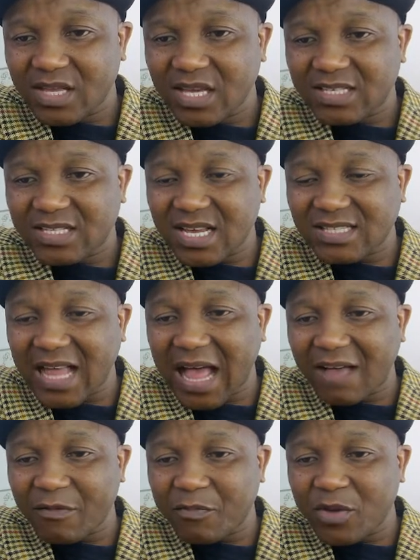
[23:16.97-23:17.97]
This does
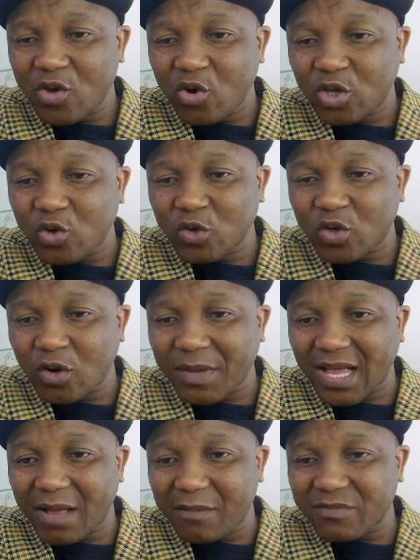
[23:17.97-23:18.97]
not have a p or q, is
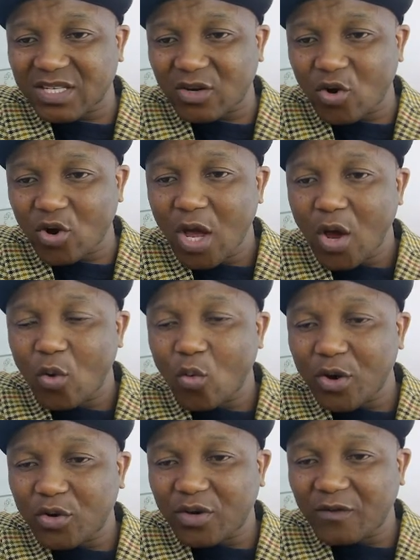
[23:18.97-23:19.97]
going to become 0.
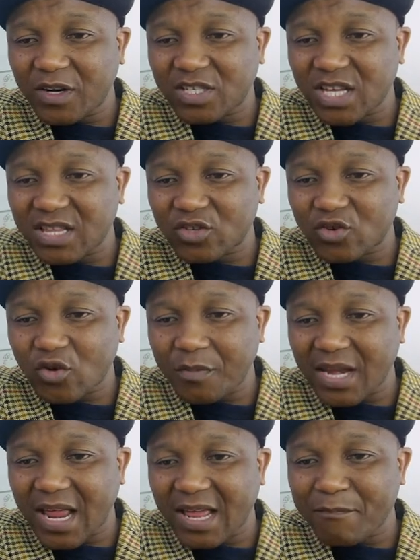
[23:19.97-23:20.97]
When you differentiate, this is going
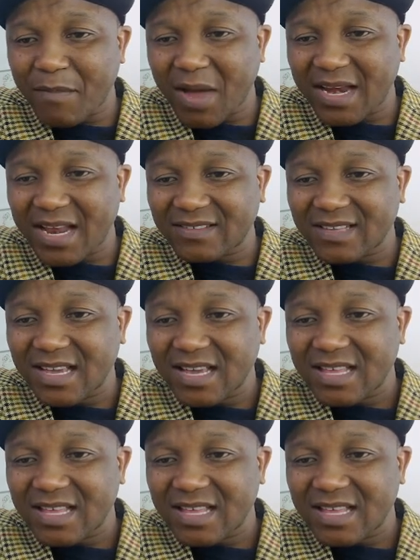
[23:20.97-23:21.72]
to be minus.